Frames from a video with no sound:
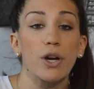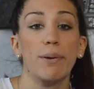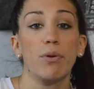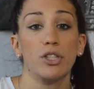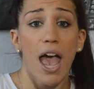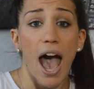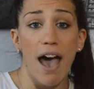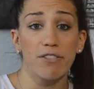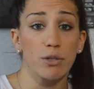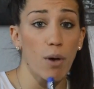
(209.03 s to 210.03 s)
you're able to
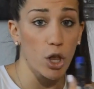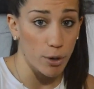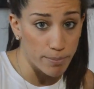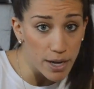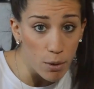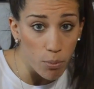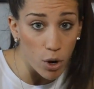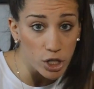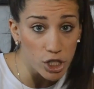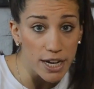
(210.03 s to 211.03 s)
have smaller meal
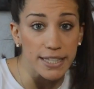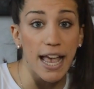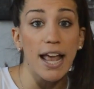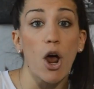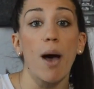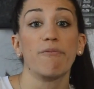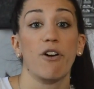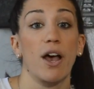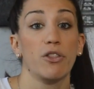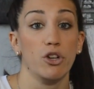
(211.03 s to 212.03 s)
portions and opt
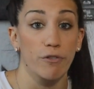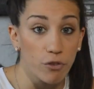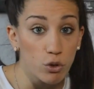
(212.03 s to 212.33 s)
for healthier